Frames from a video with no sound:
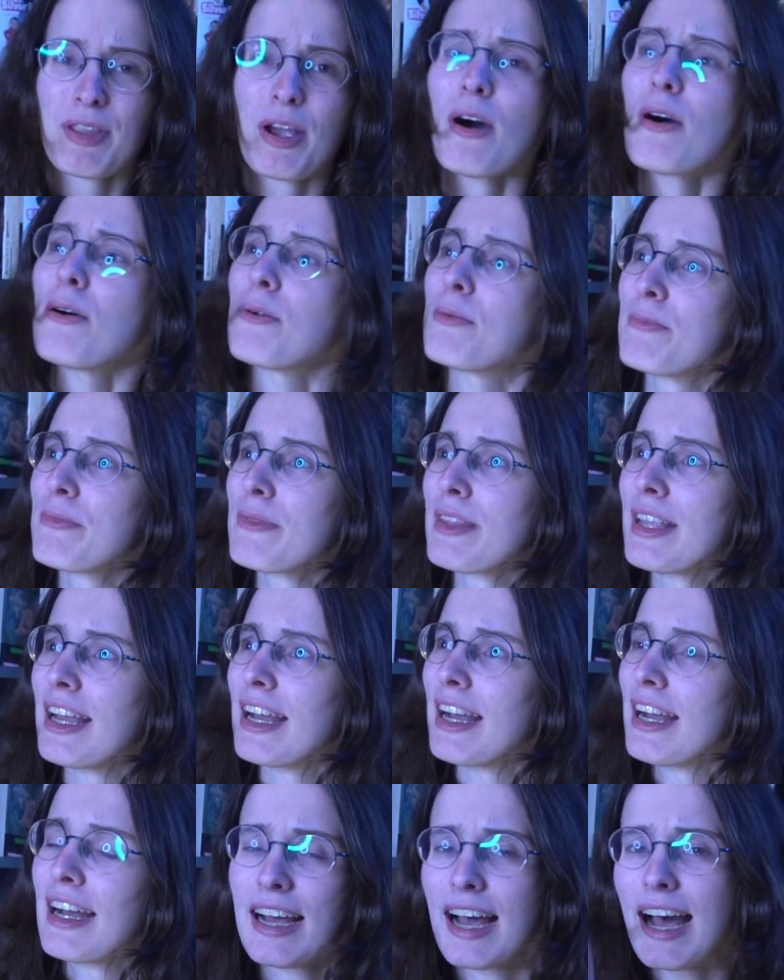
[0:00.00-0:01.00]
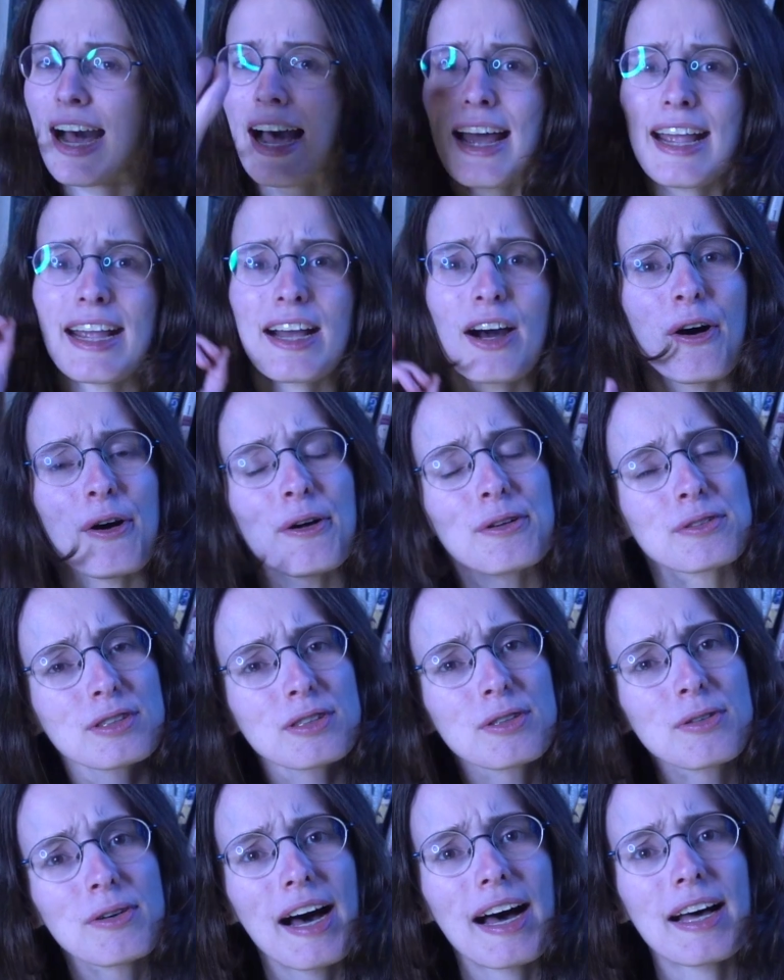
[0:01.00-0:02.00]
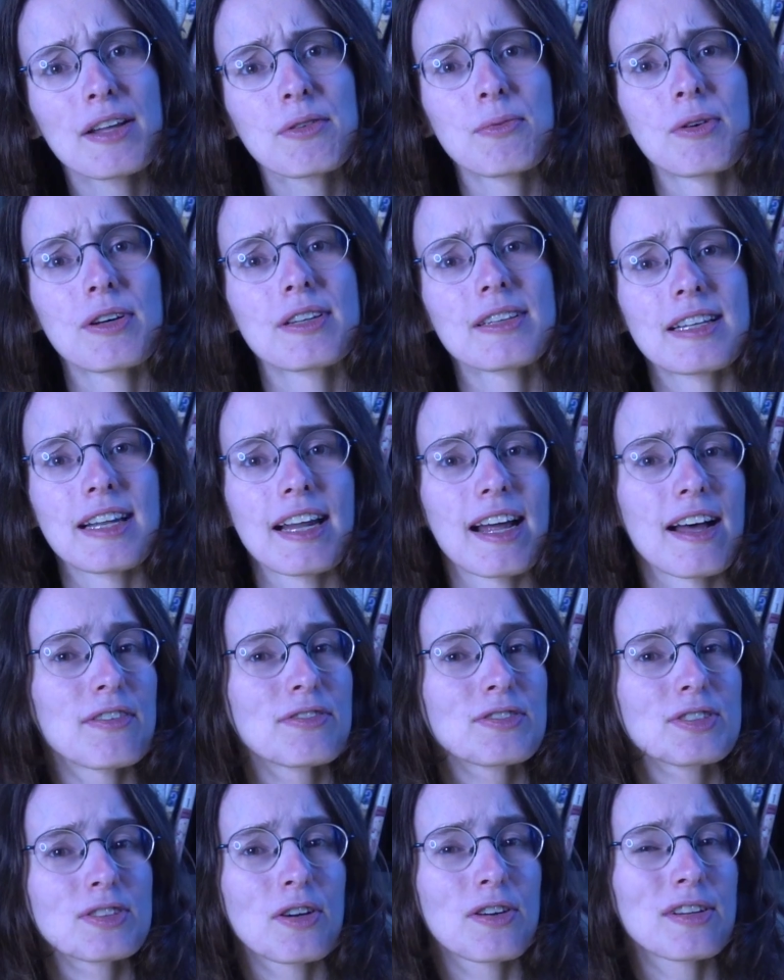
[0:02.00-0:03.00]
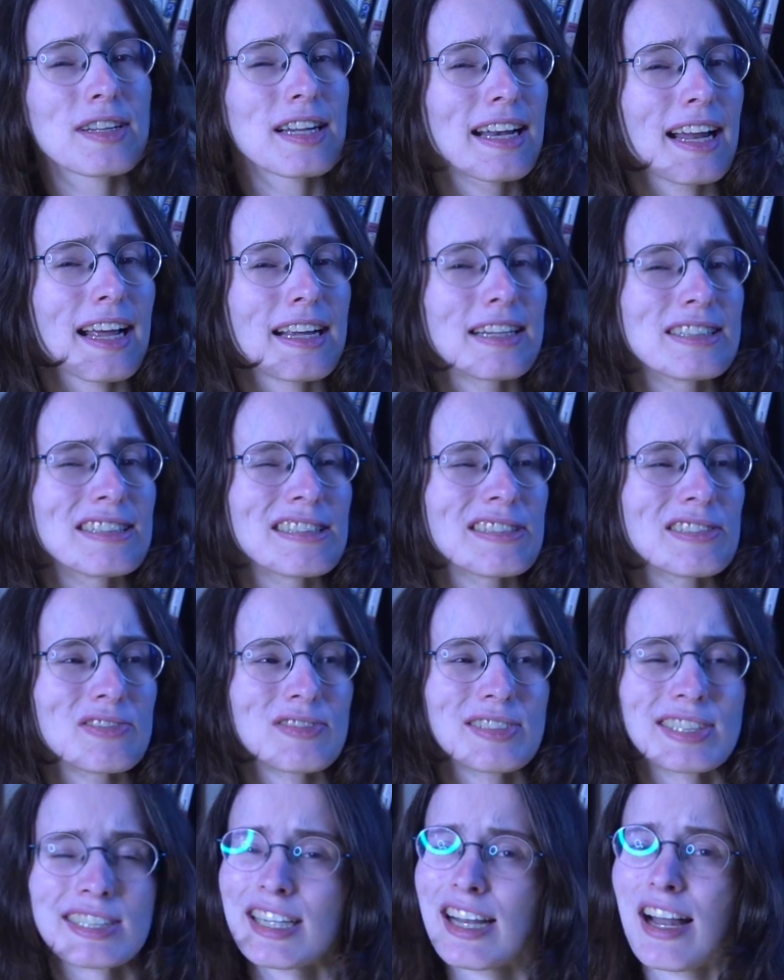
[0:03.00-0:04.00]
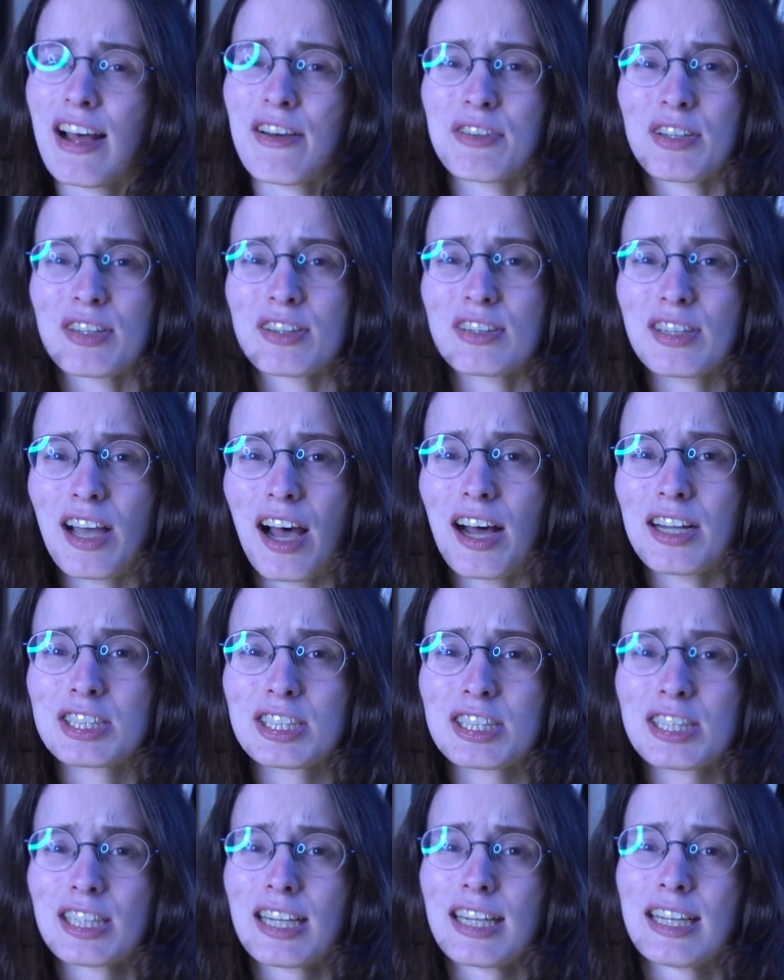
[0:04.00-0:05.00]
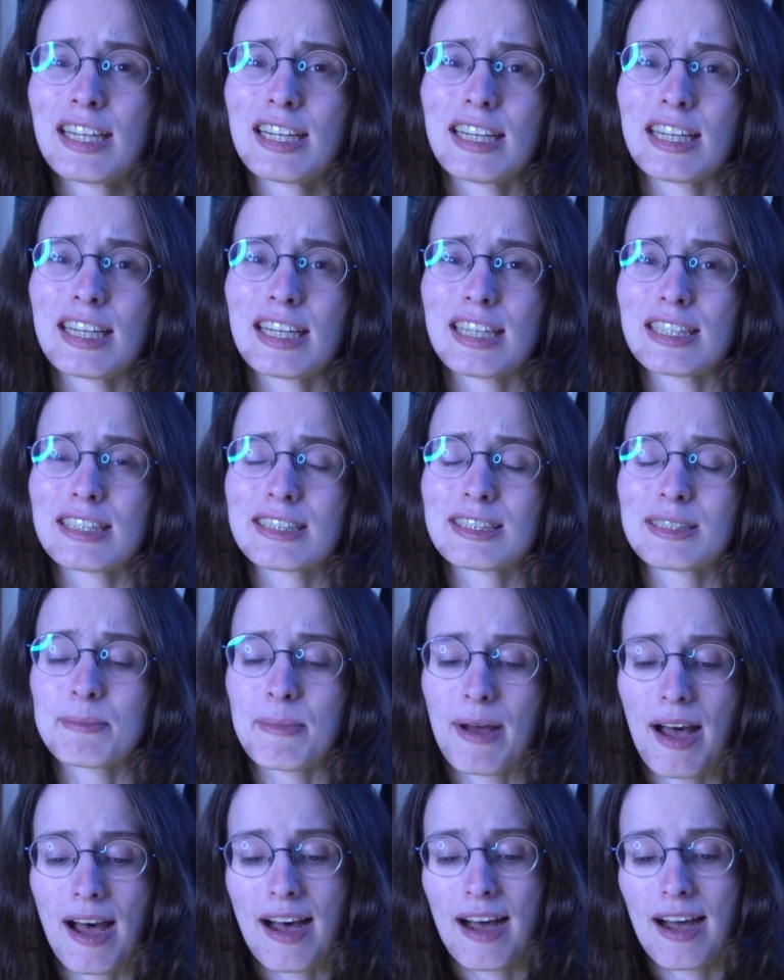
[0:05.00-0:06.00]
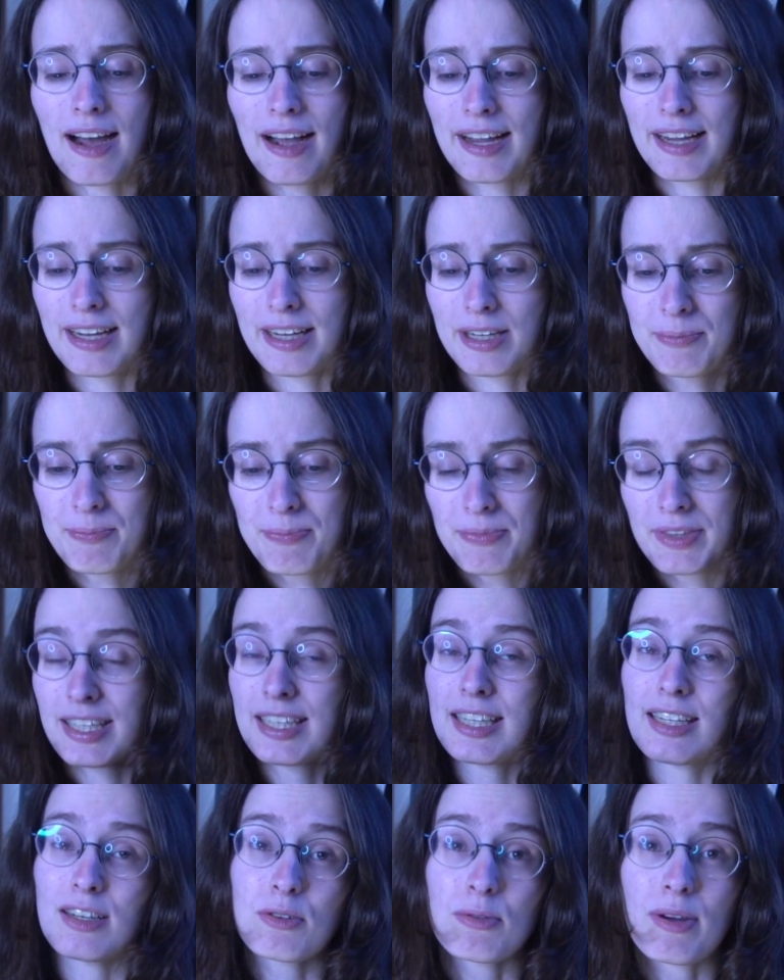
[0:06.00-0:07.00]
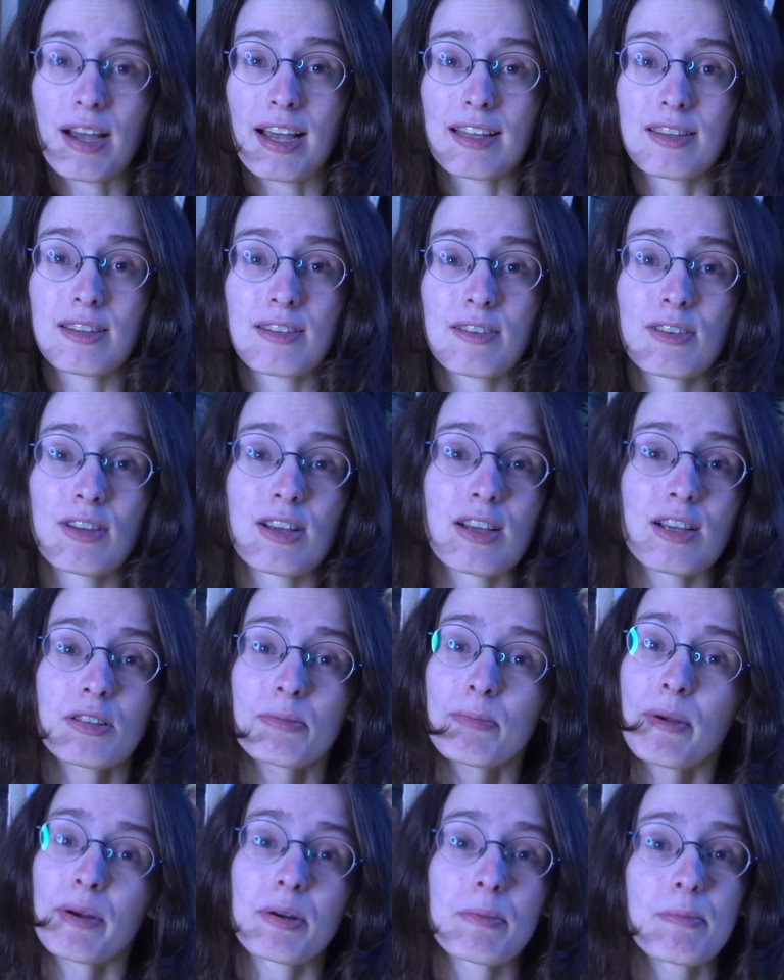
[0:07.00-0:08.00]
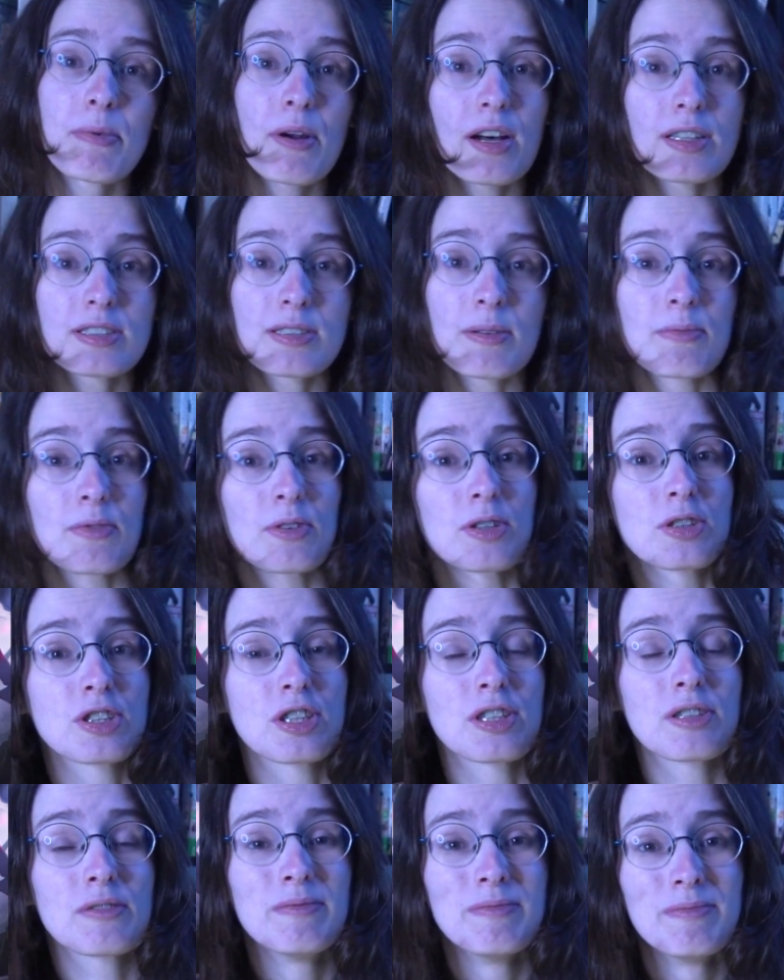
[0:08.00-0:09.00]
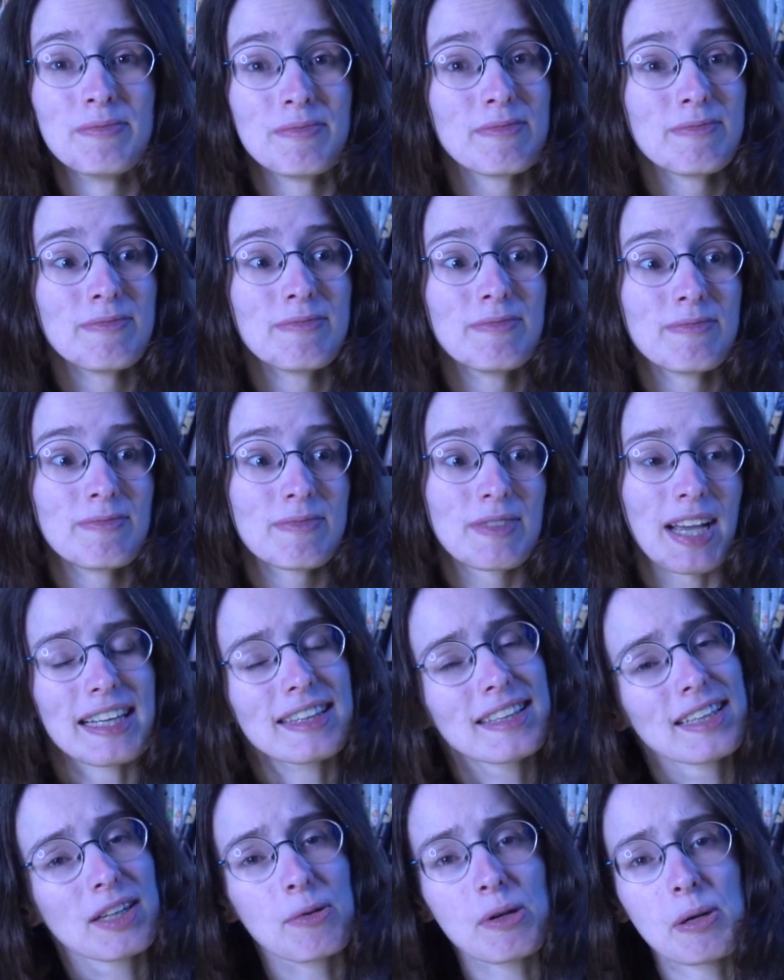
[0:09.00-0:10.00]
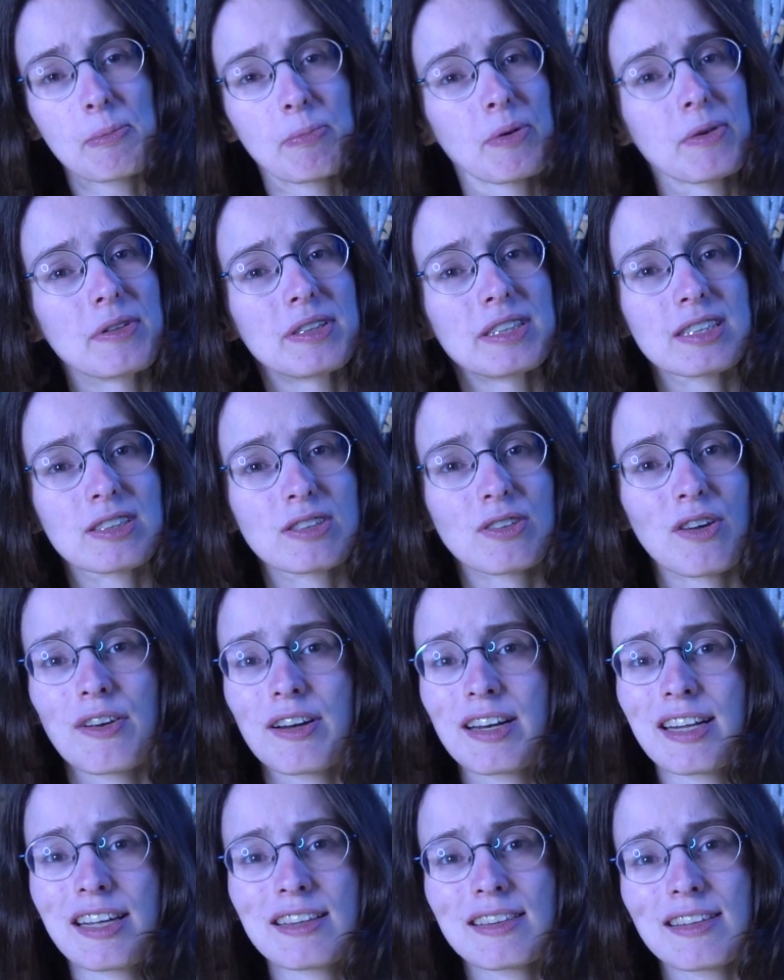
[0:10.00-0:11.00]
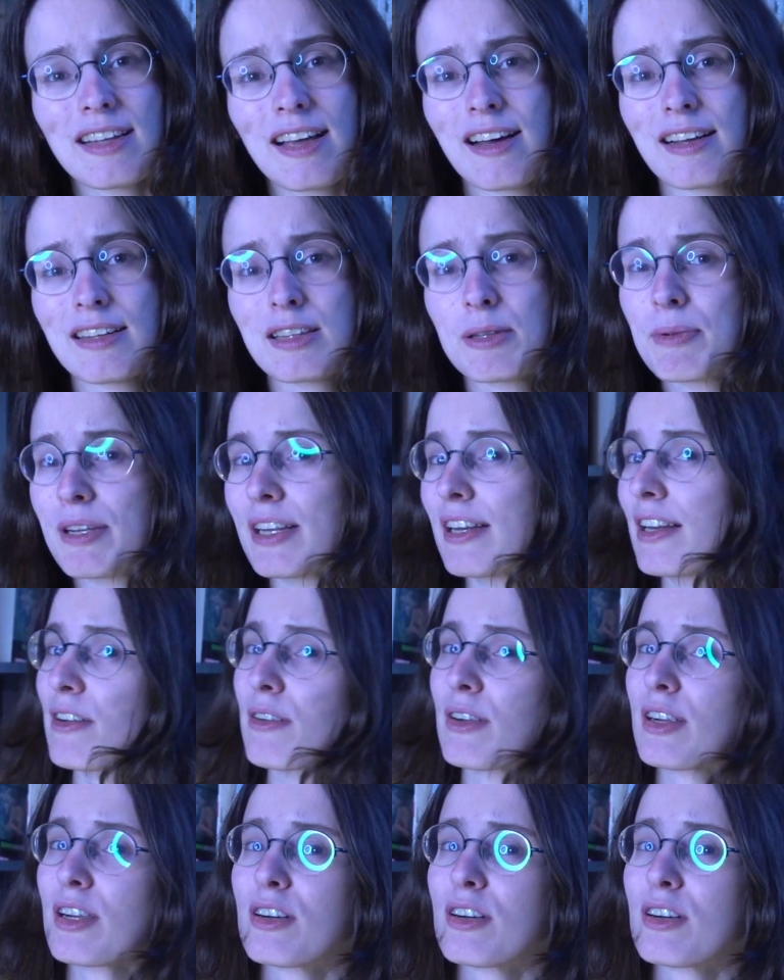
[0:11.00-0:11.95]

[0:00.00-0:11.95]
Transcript: Oh, I also had one that I've started and I still haven't touched is my Kindred uh, Spirit Blossom version. I think I will probably start it at the beginning